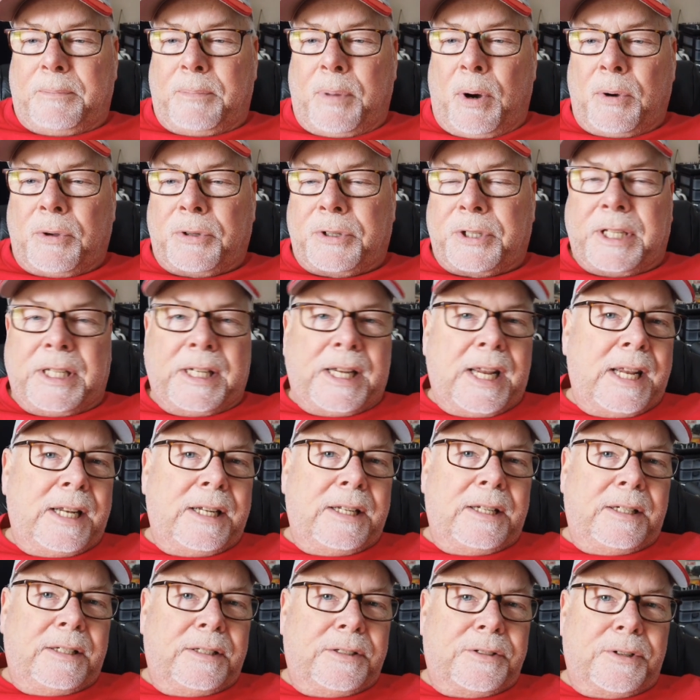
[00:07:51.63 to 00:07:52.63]
both
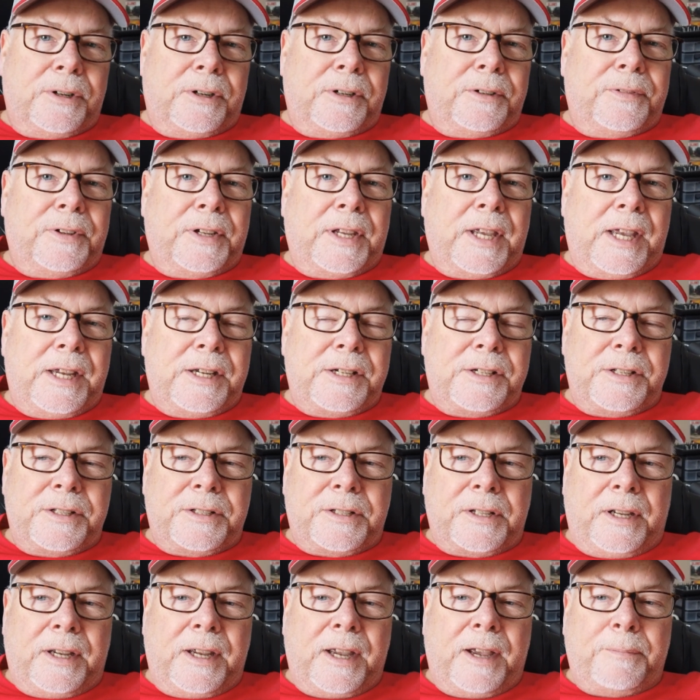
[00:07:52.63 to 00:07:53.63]
Canadian
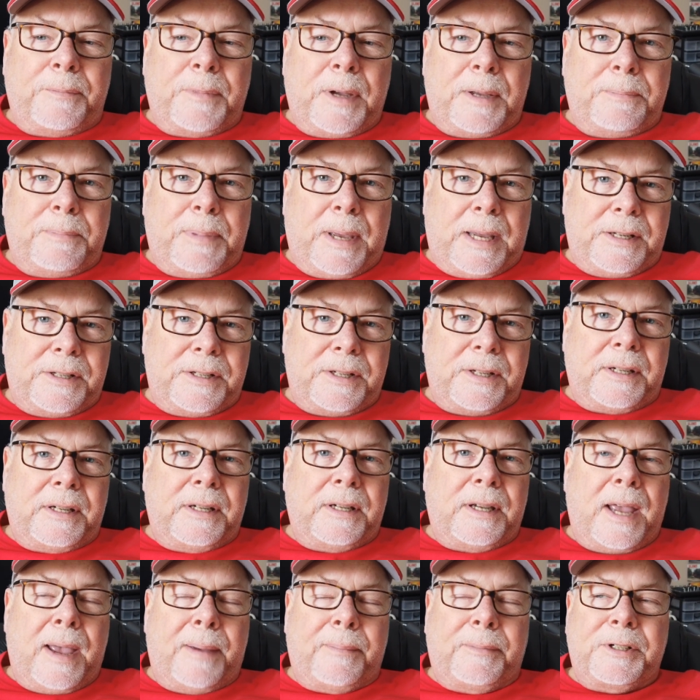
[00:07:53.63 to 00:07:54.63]
certifications. I have my basic
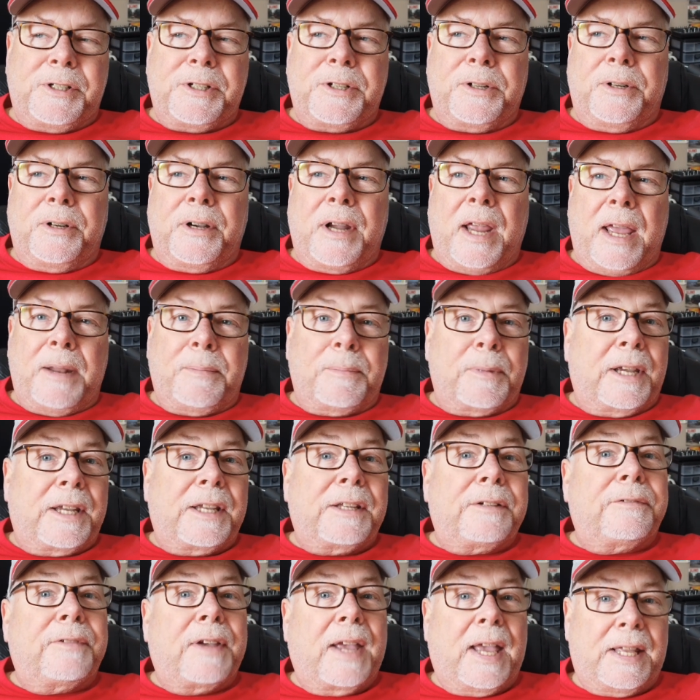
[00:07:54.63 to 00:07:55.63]
amateur and my
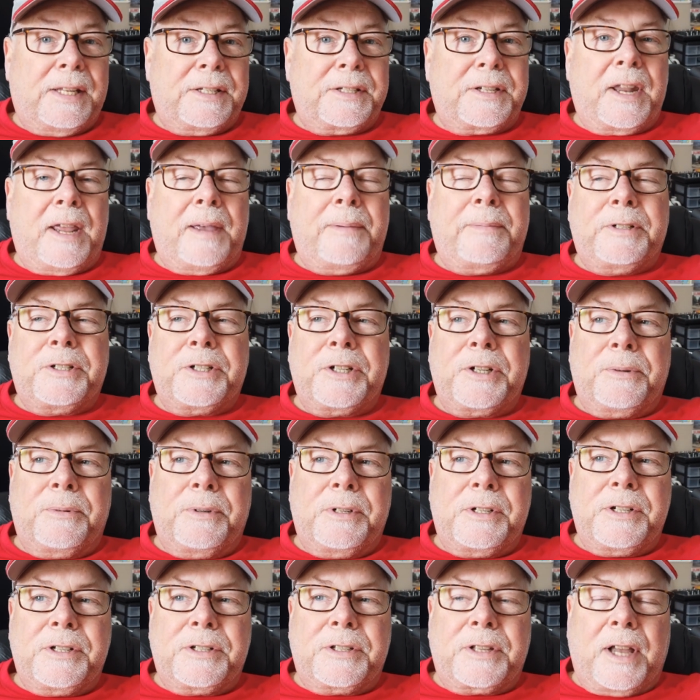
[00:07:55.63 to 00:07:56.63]
advanced amateur,
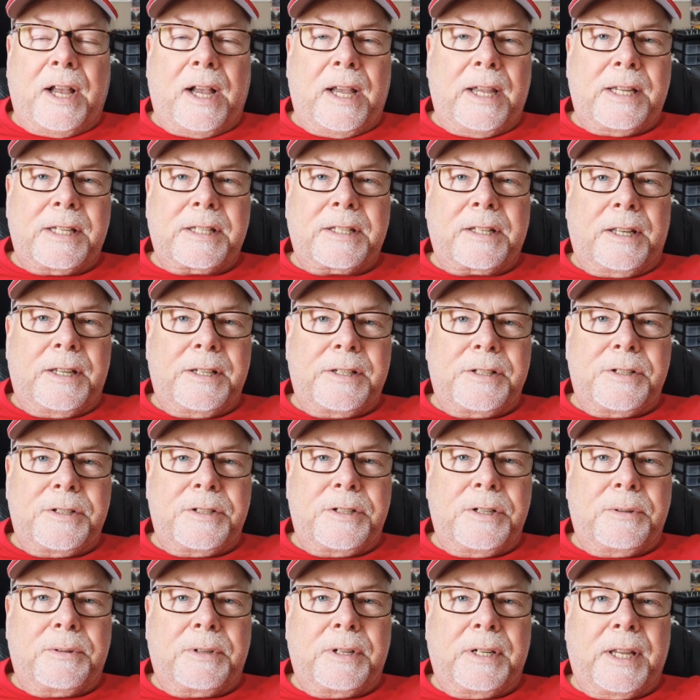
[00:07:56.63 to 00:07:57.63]
which is the highest
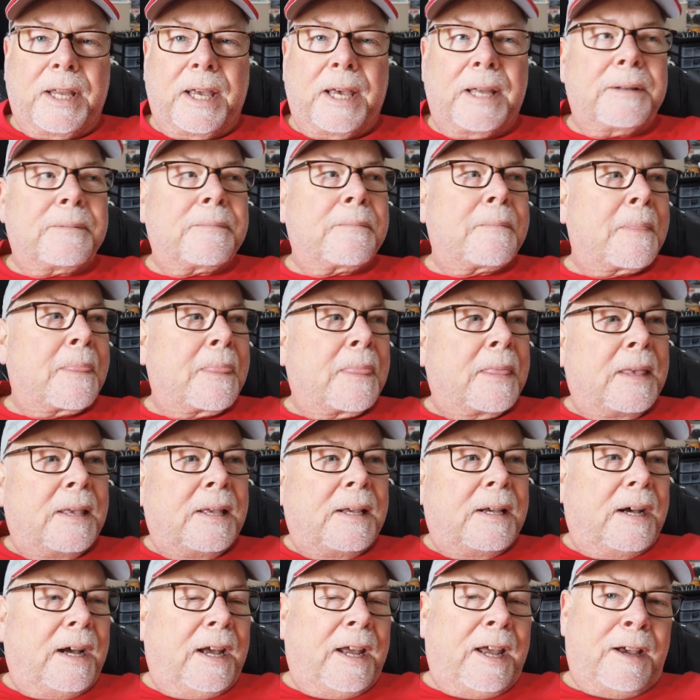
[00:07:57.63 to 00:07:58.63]
license you can get.
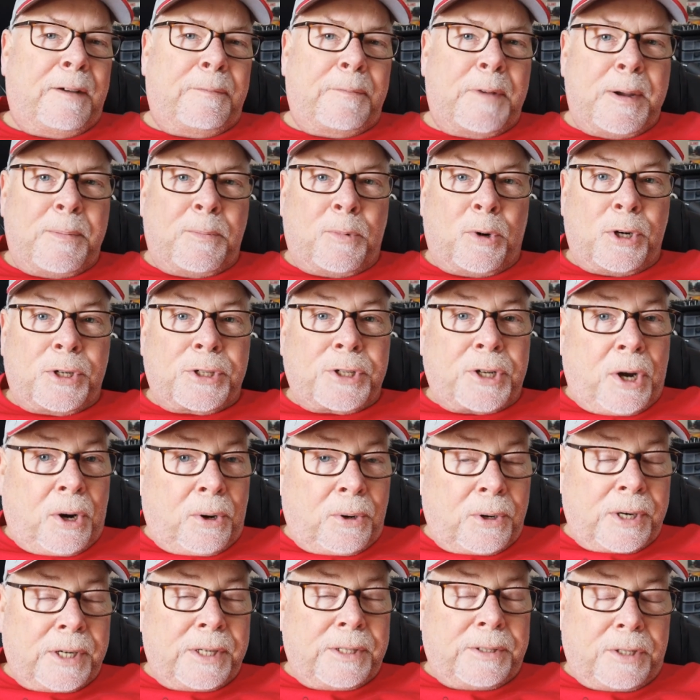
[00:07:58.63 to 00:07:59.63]
I have my Morse
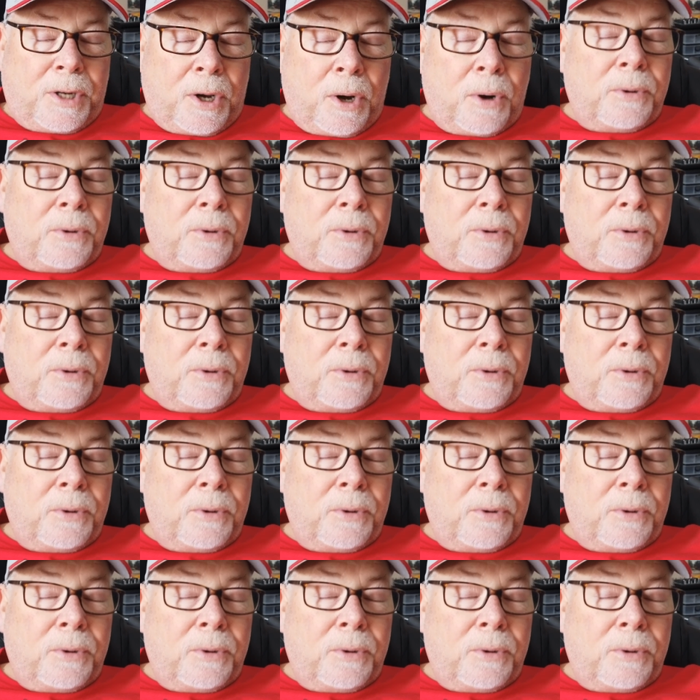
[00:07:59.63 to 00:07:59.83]
code